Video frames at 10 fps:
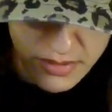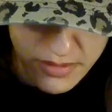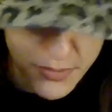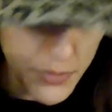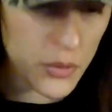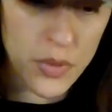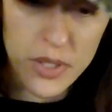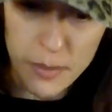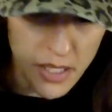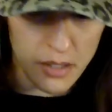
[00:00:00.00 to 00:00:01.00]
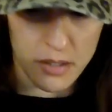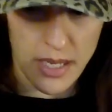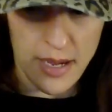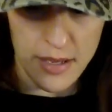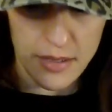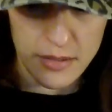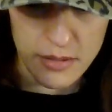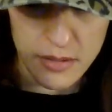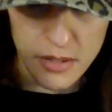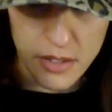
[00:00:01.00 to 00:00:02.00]
Spirit, what a bog at?
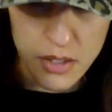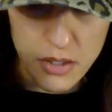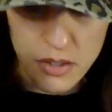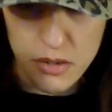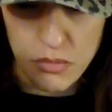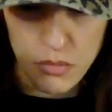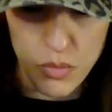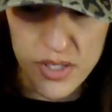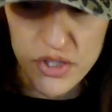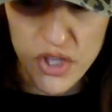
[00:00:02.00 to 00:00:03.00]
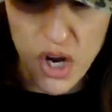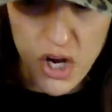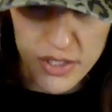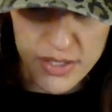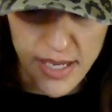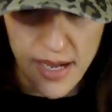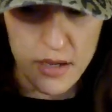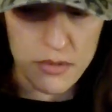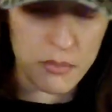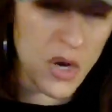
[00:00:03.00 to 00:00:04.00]
What a dog's at?
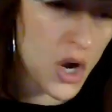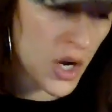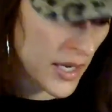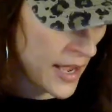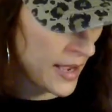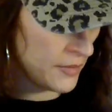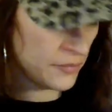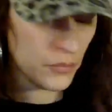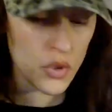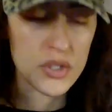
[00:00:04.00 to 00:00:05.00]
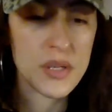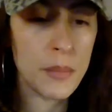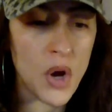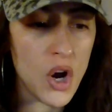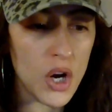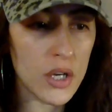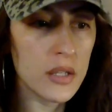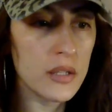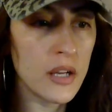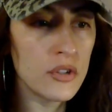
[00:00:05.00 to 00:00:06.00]
Bog at? Where's the bog?
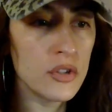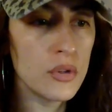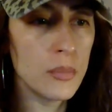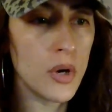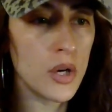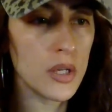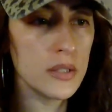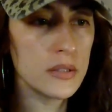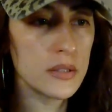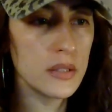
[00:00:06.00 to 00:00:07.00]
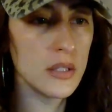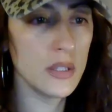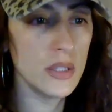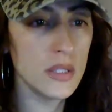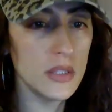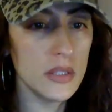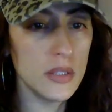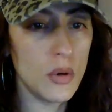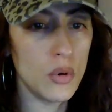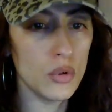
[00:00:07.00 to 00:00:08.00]
I don't know what a bog is.
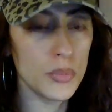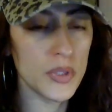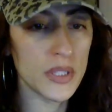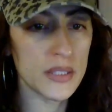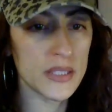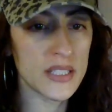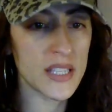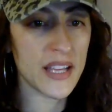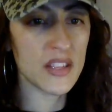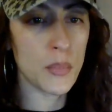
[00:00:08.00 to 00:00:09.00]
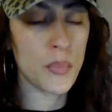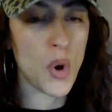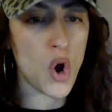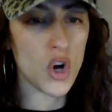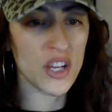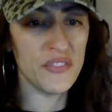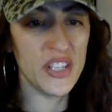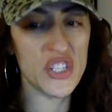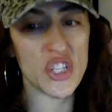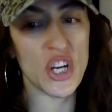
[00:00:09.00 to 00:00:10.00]
Hold, please. Is it like the bog of
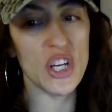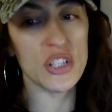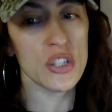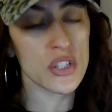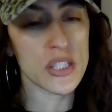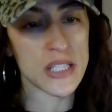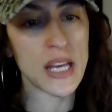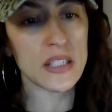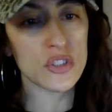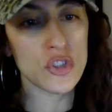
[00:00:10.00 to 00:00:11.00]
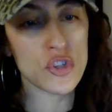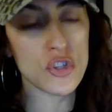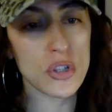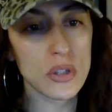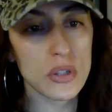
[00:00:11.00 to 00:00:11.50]
eternal stench?